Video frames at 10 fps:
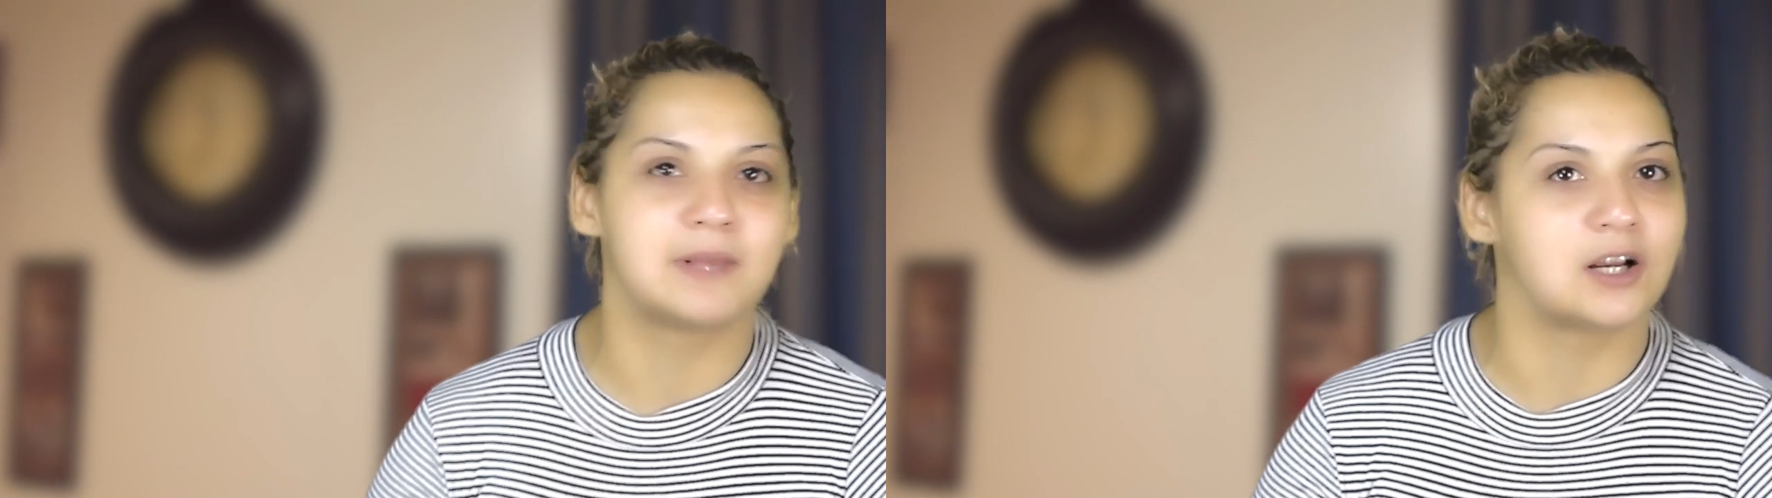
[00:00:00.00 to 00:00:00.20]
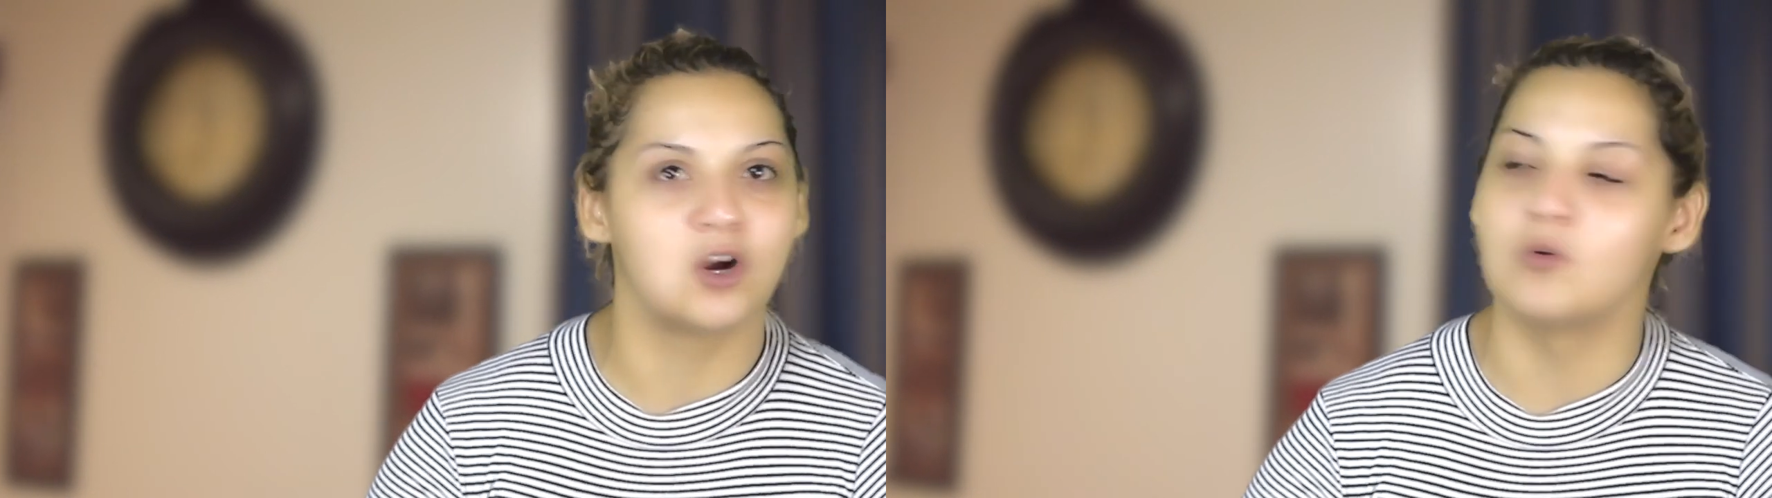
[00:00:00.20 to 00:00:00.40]

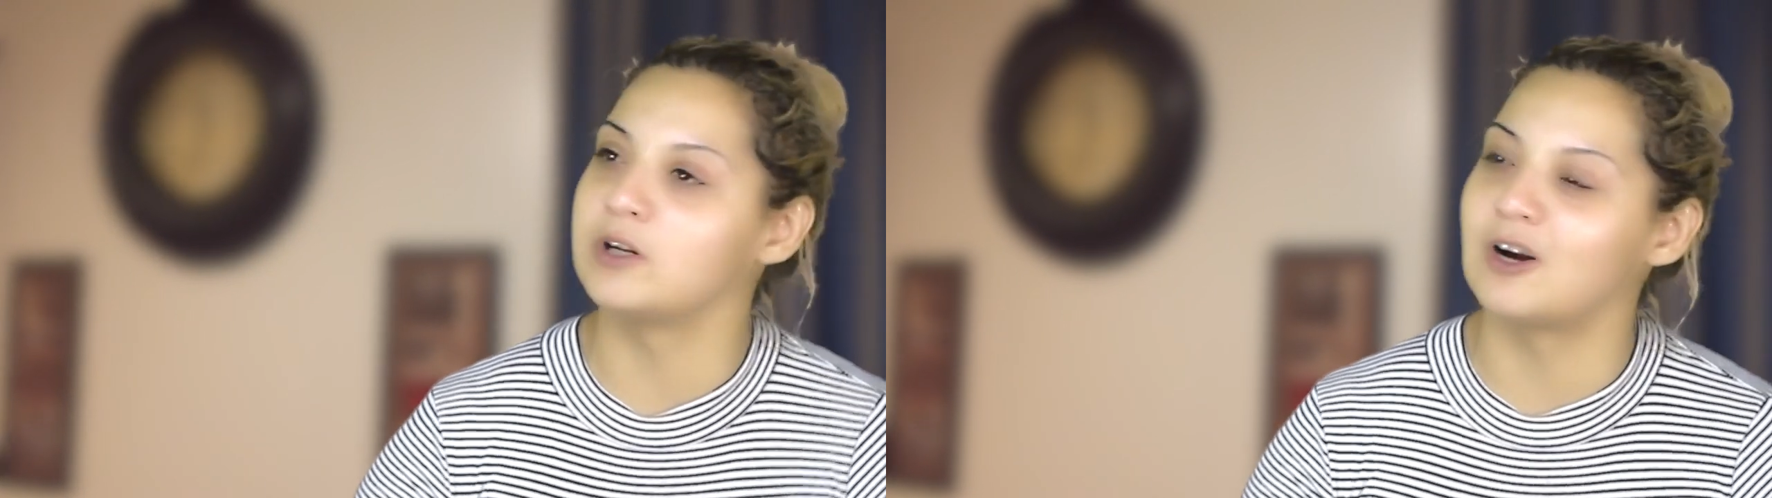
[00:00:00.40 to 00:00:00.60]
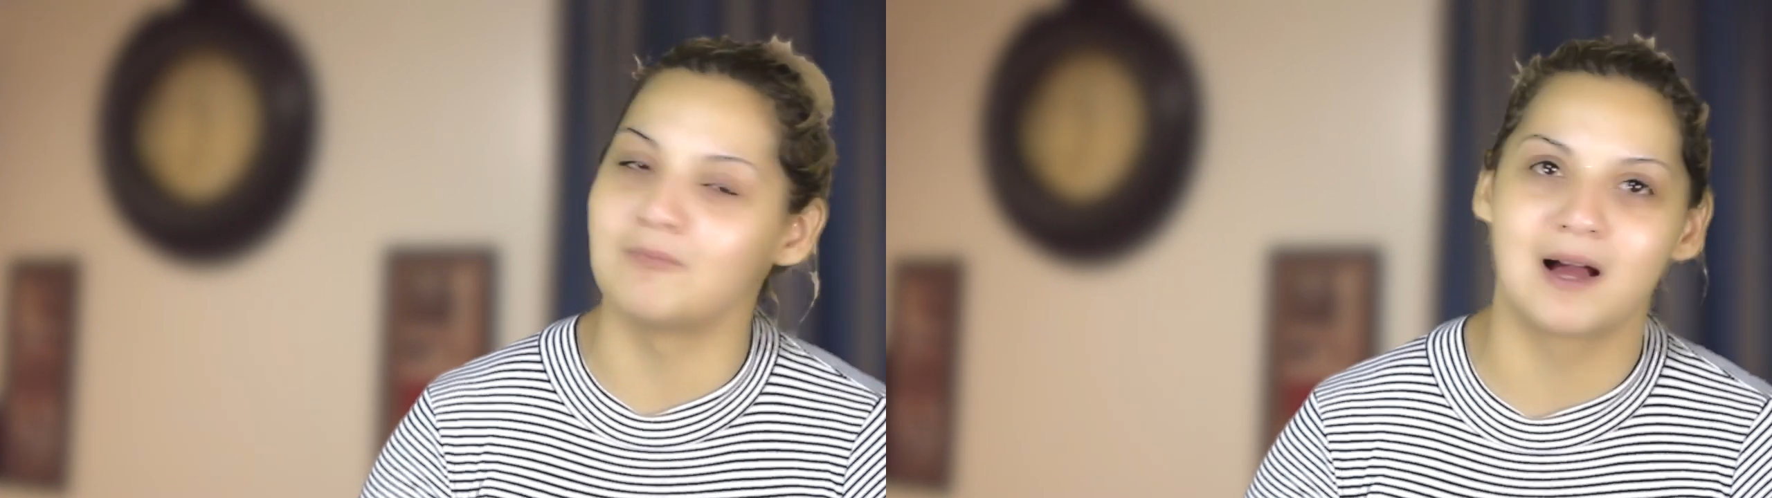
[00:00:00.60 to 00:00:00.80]
that going
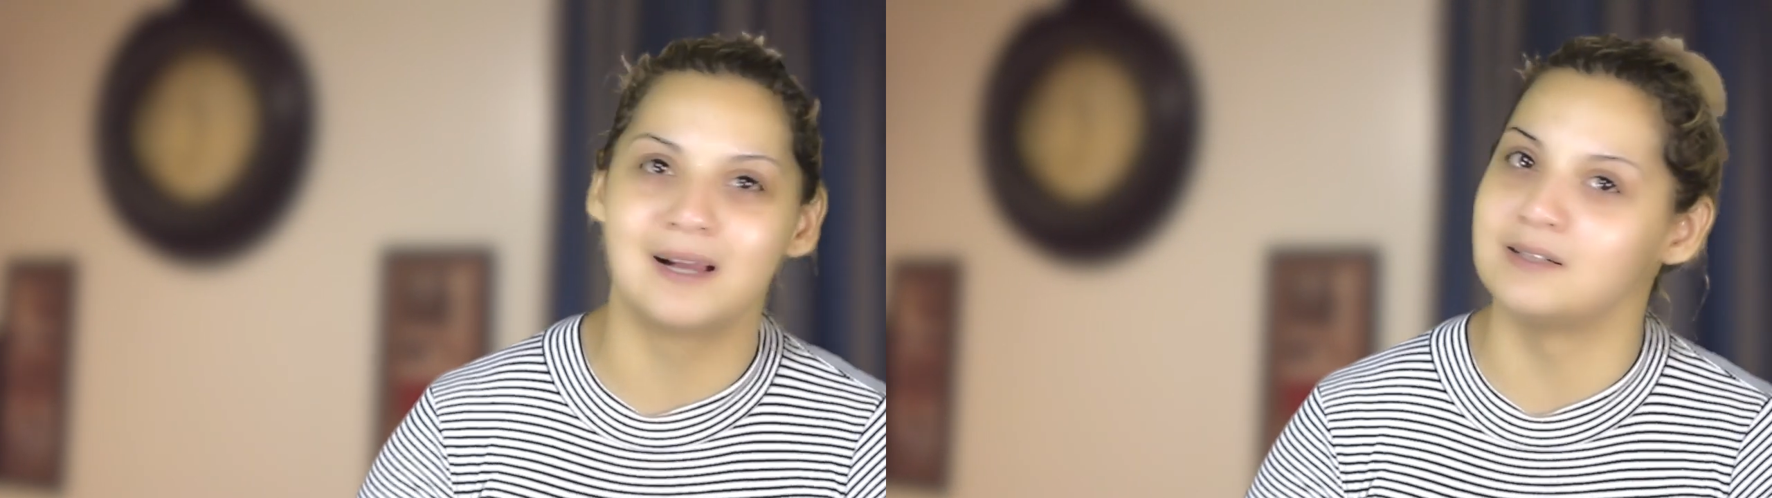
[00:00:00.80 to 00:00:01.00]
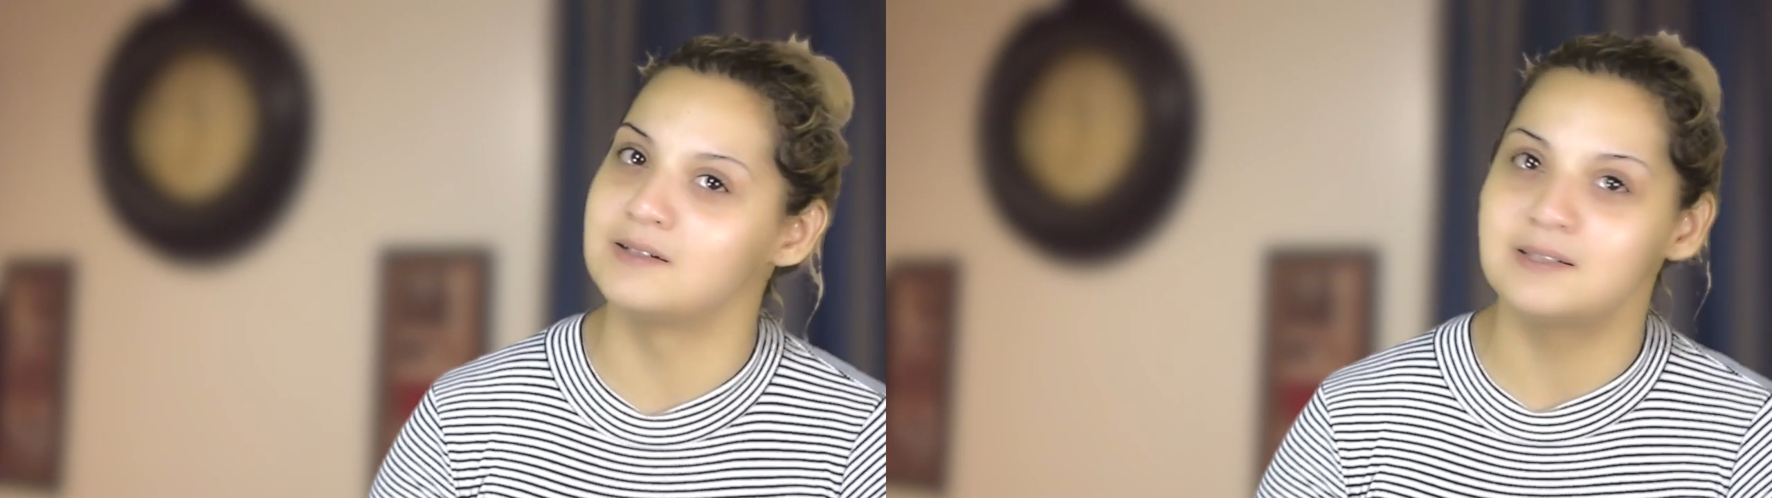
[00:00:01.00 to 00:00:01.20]
in our
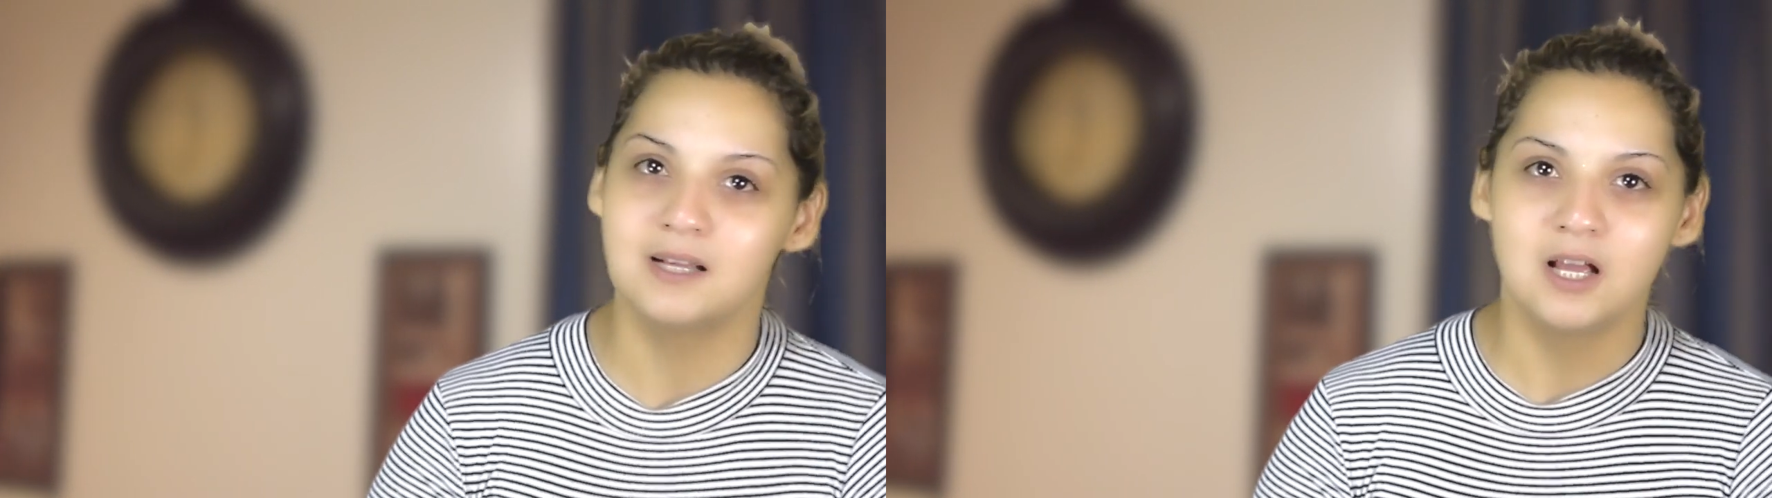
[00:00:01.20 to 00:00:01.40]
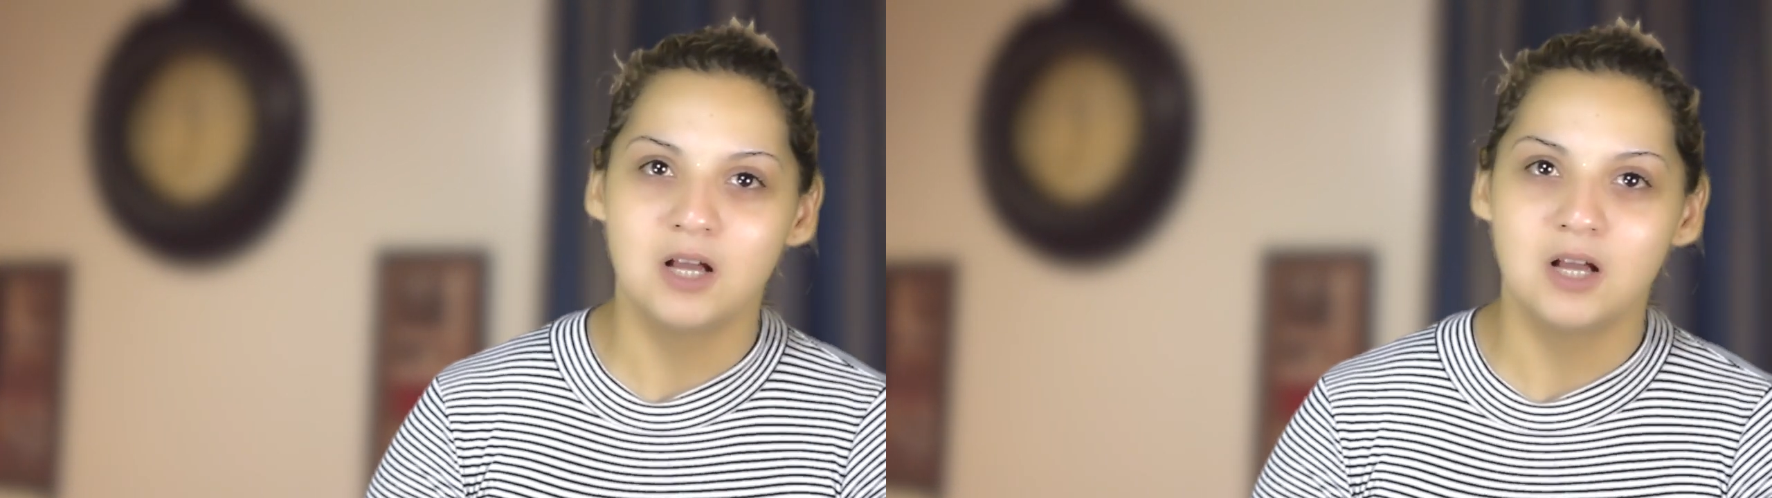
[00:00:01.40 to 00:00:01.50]
minds.